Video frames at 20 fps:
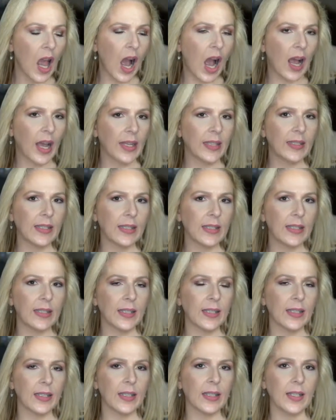I
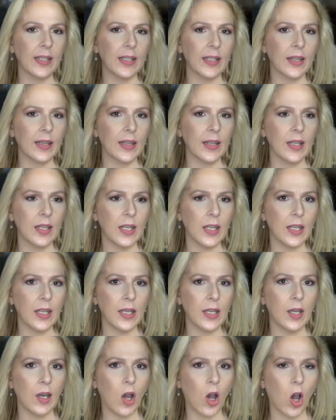did get
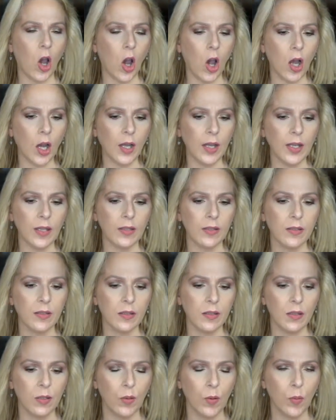the
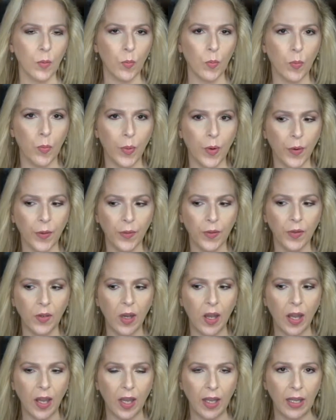August
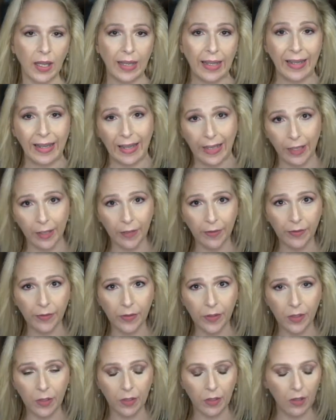birthday
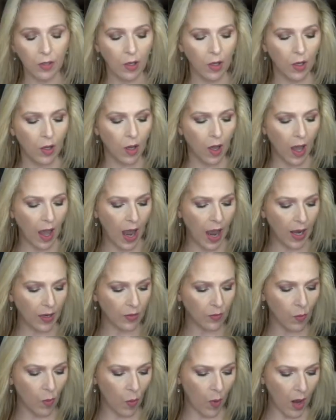gift
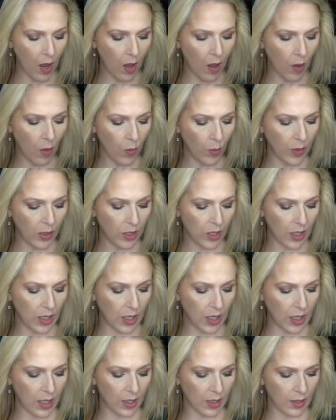as well, which
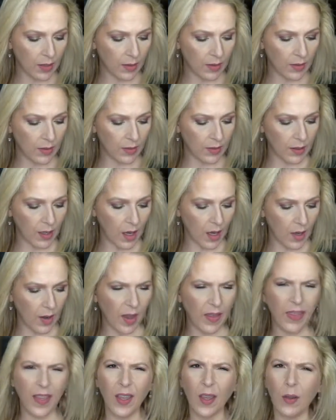is I
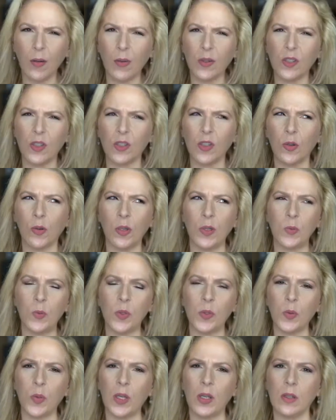think it was a choice
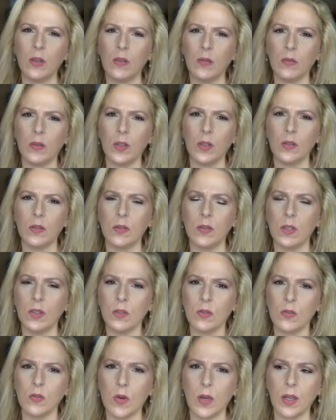between
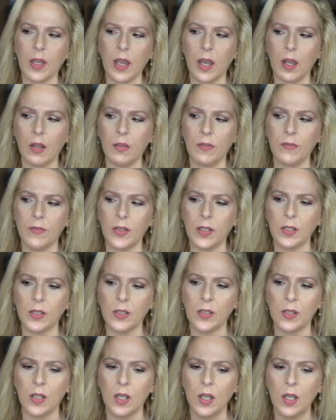this Drunk Elephant